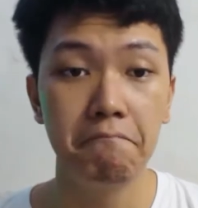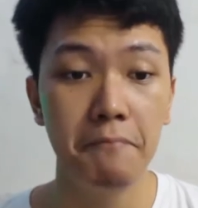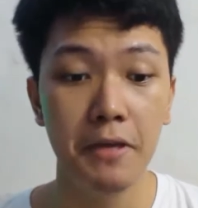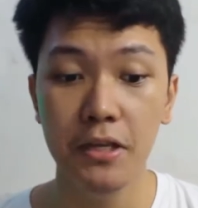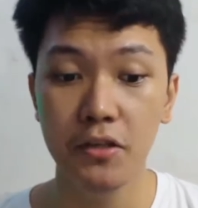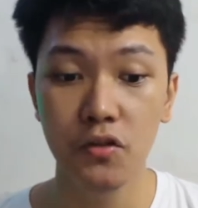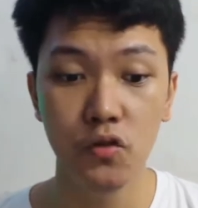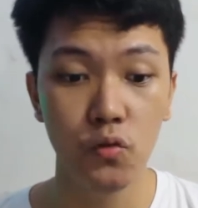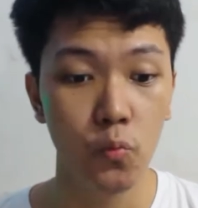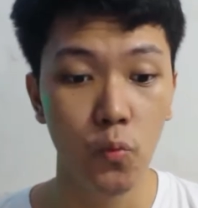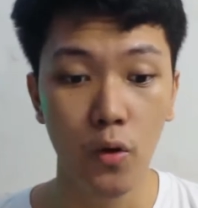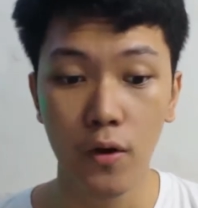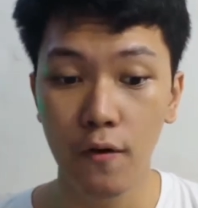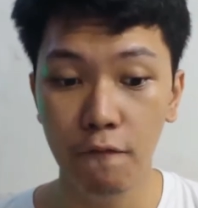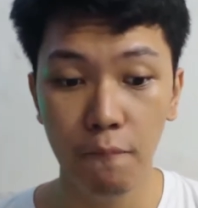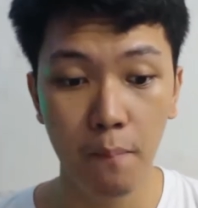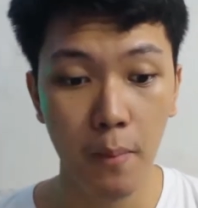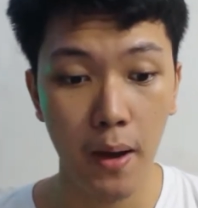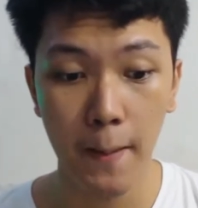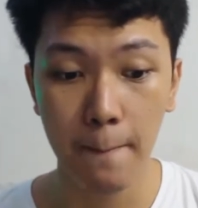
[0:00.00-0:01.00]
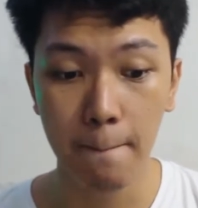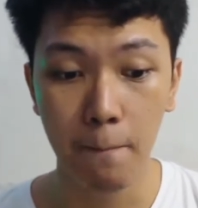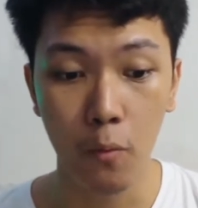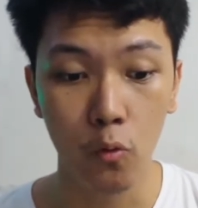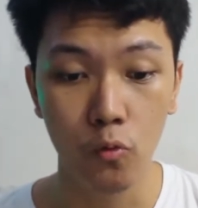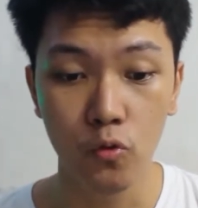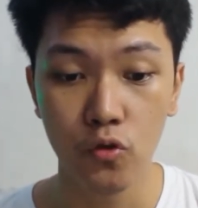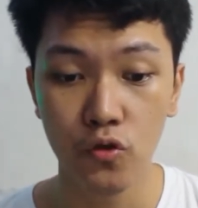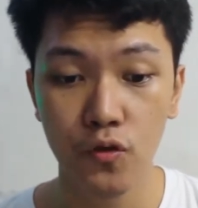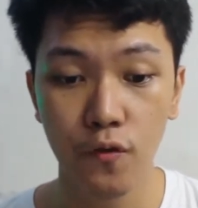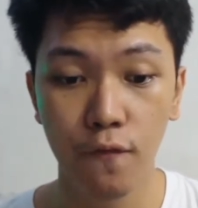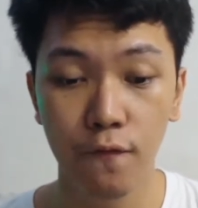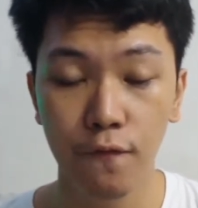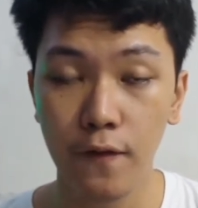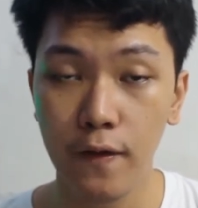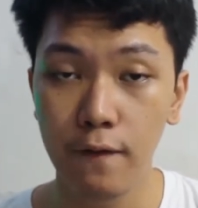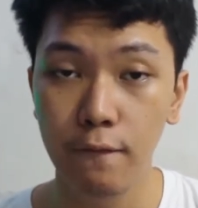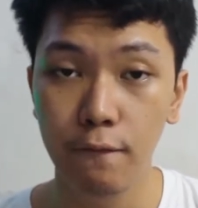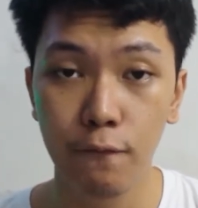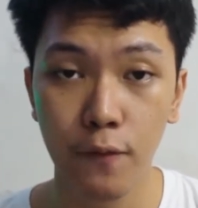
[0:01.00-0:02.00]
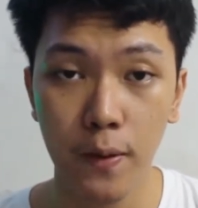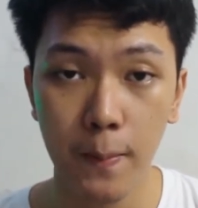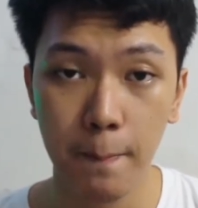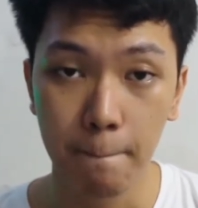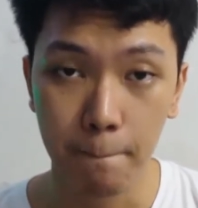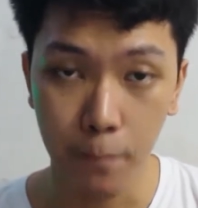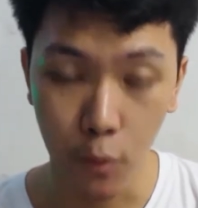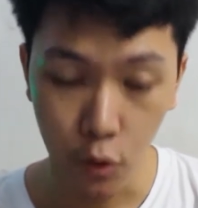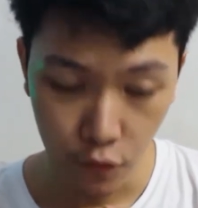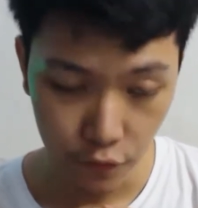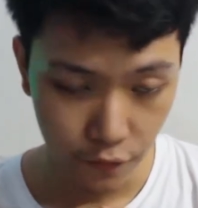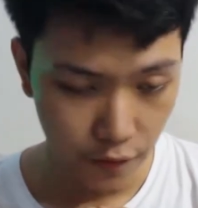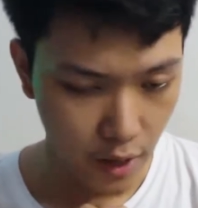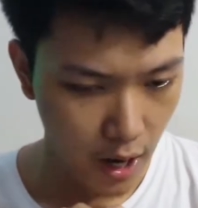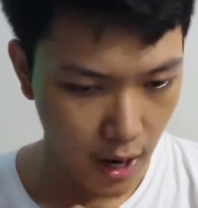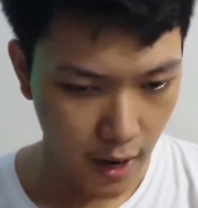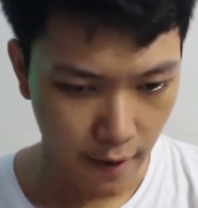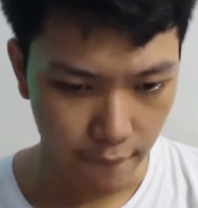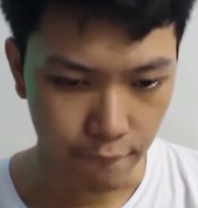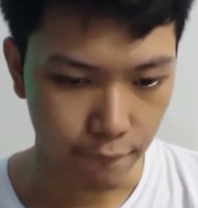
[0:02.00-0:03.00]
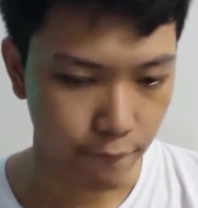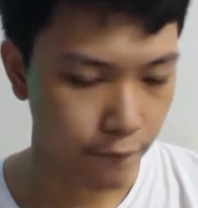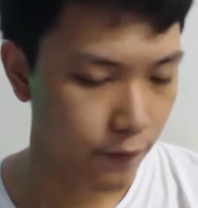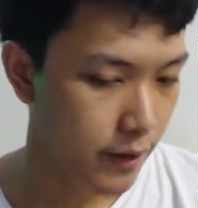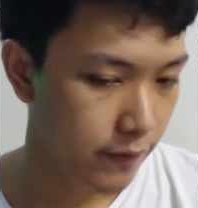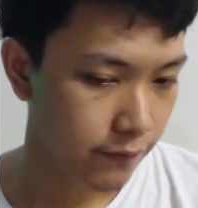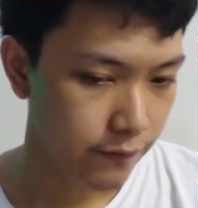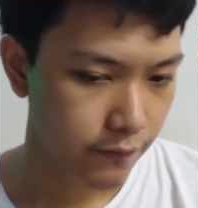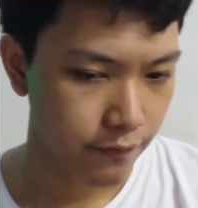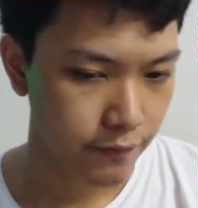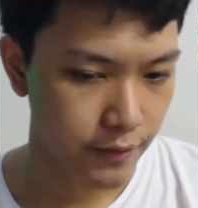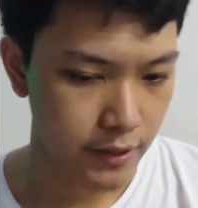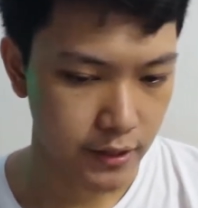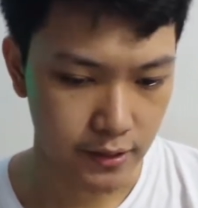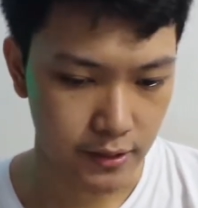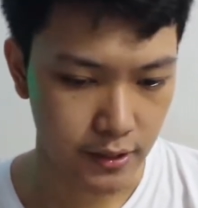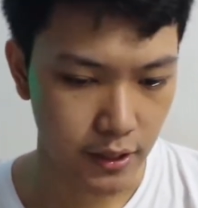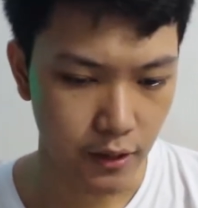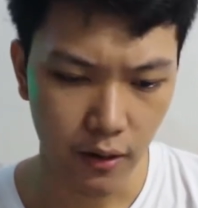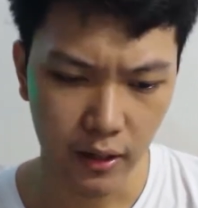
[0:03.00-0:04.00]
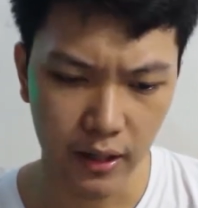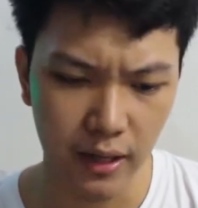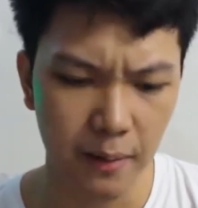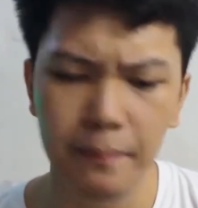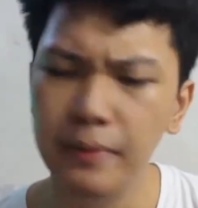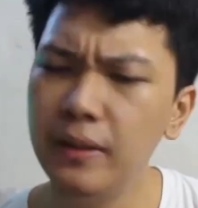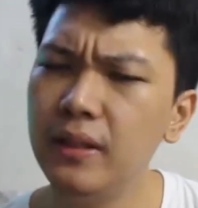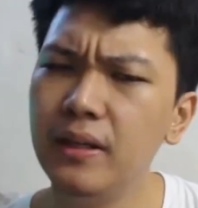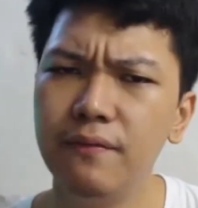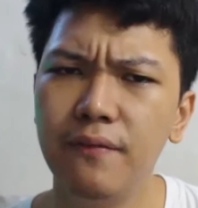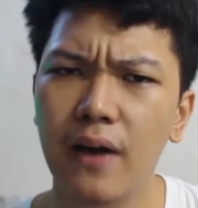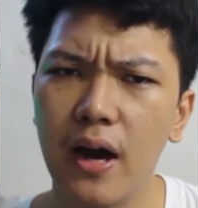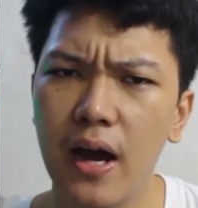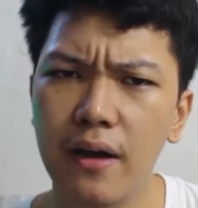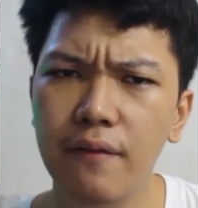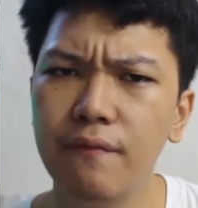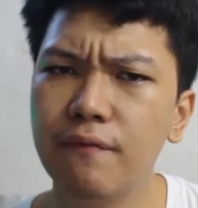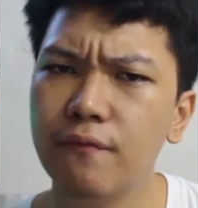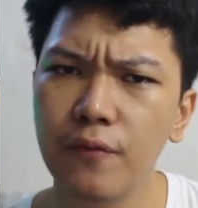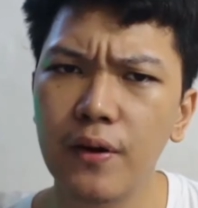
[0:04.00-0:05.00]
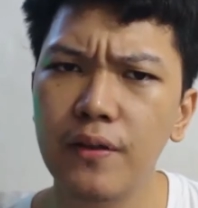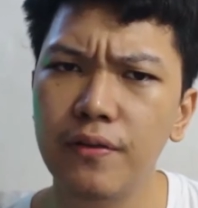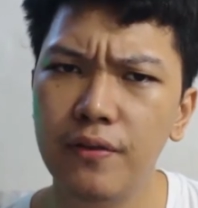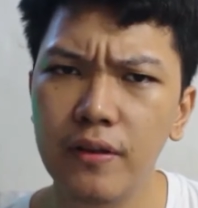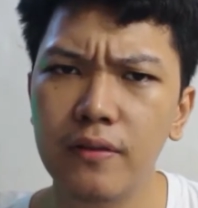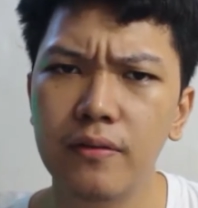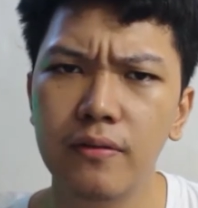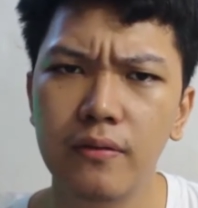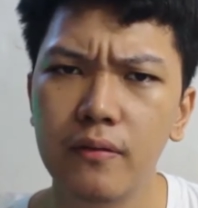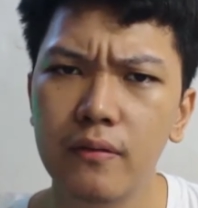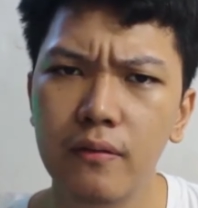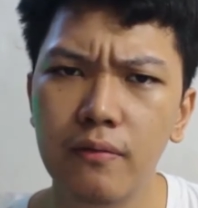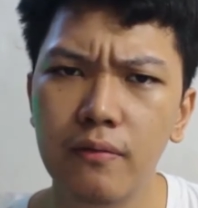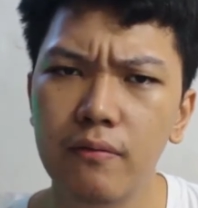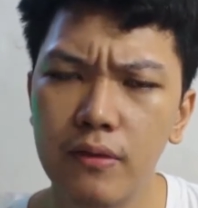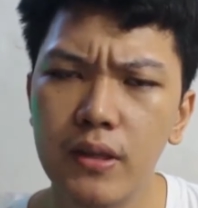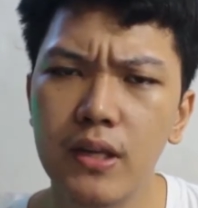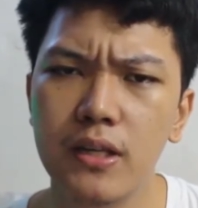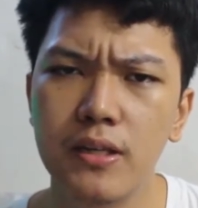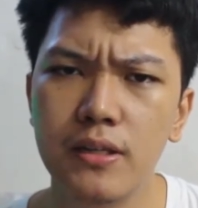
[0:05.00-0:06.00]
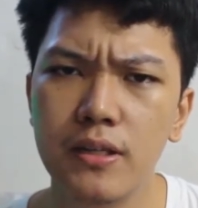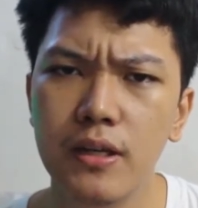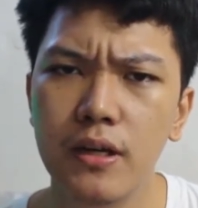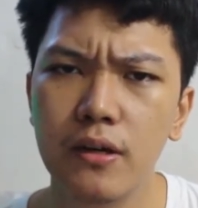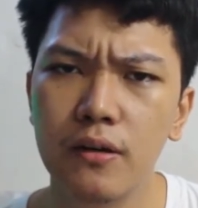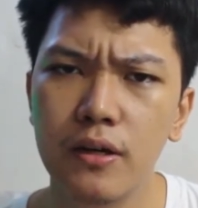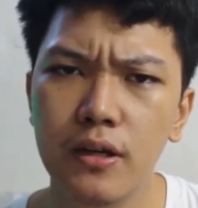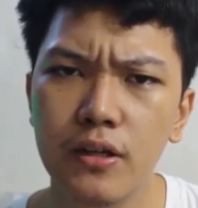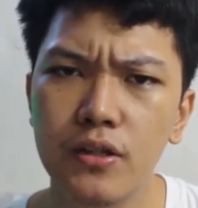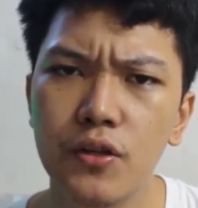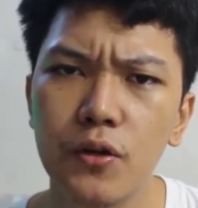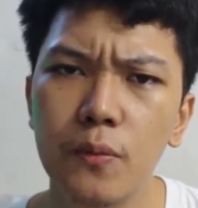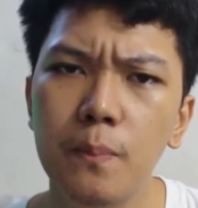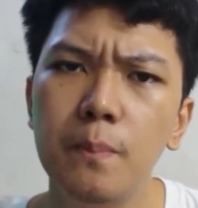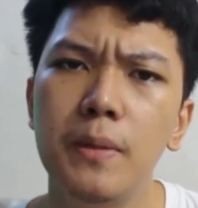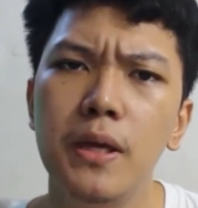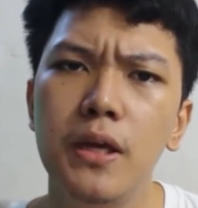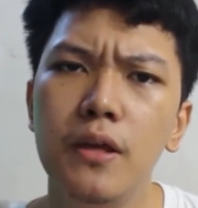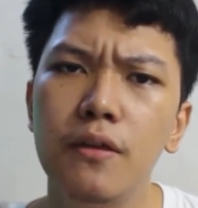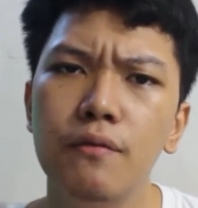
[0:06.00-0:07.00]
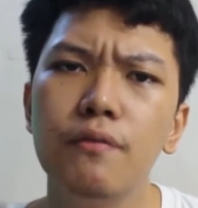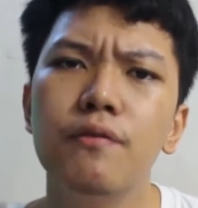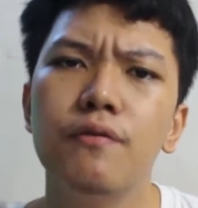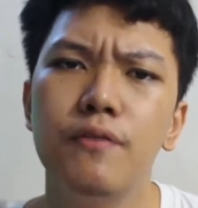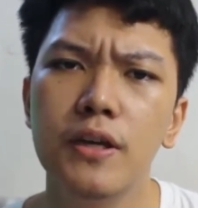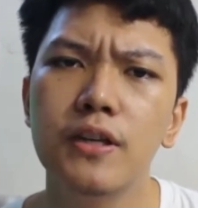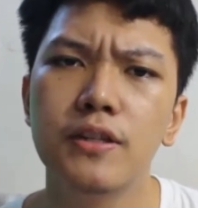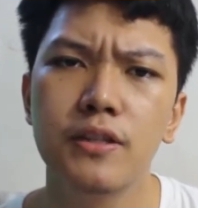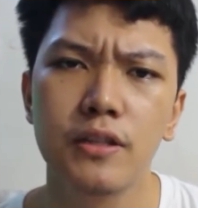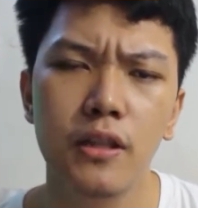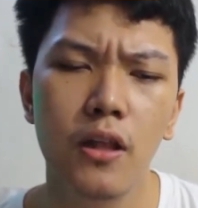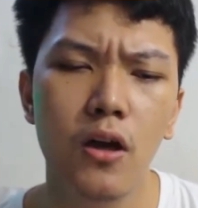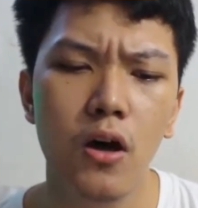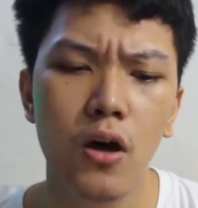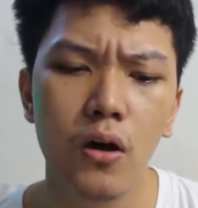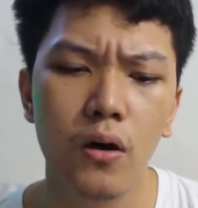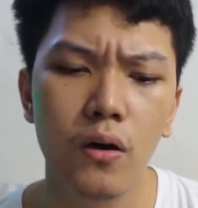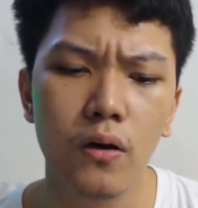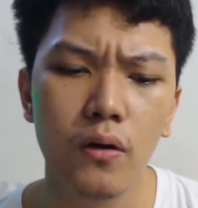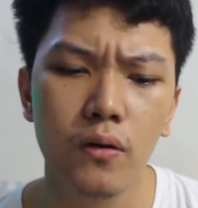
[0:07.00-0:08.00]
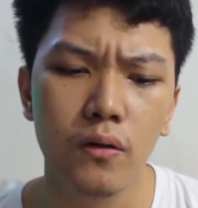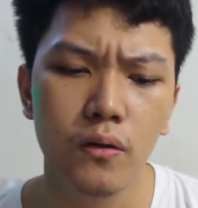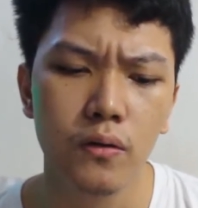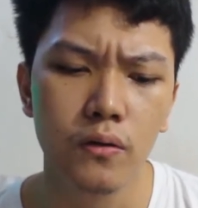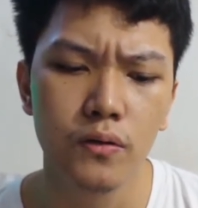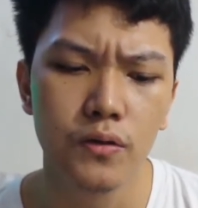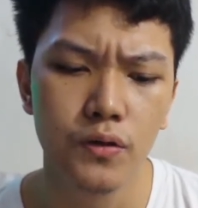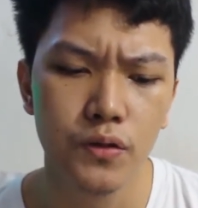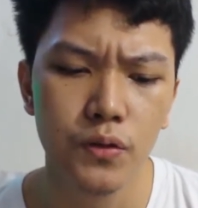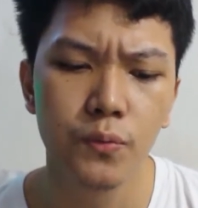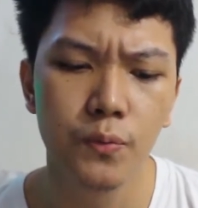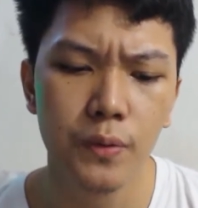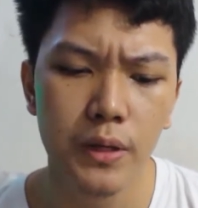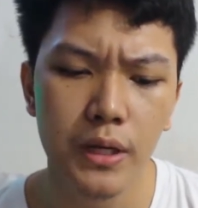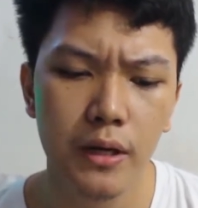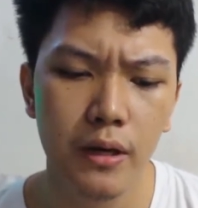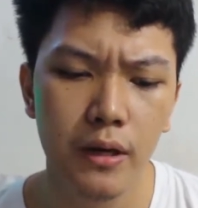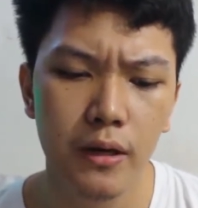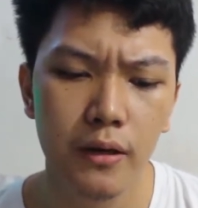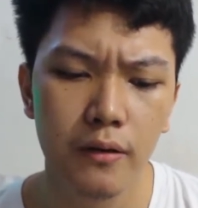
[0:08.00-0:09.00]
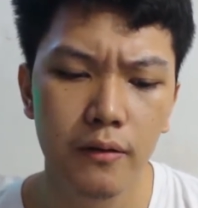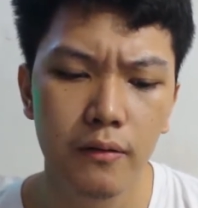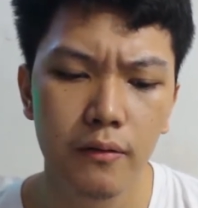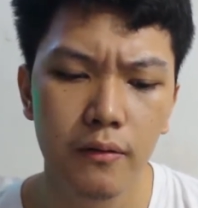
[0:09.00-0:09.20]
It's one of my most favorite book that I've read this year. I can't believe I've read it this year. It took me this long to read it.